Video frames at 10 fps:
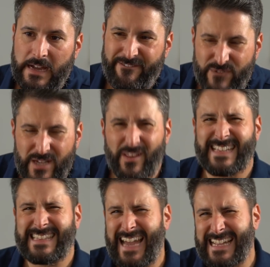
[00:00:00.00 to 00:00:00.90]
I feel
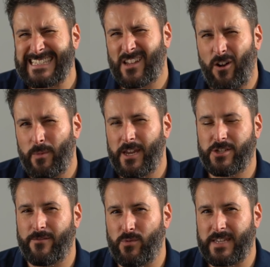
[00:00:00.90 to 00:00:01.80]
like that's the
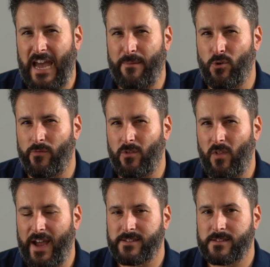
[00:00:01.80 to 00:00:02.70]
culmination of what's happened over the
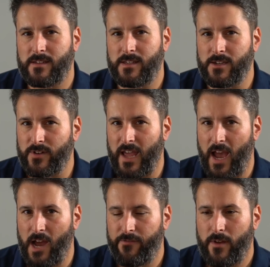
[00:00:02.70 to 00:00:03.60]
last year and a
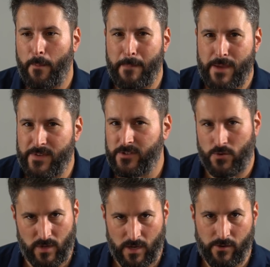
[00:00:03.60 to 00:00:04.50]
half, maybe
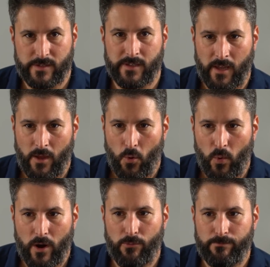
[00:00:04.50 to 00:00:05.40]
2 years,
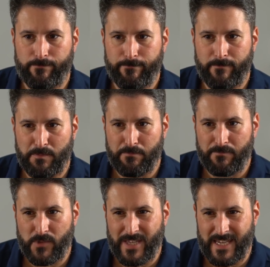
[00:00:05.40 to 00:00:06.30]
where
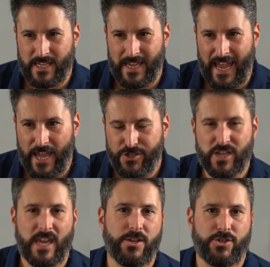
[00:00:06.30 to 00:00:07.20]
the
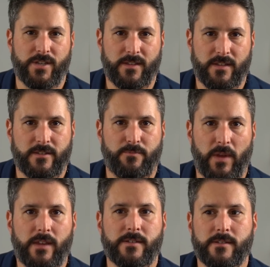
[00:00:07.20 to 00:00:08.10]
education in this
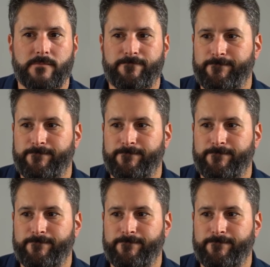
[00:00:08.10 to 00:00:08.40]
space,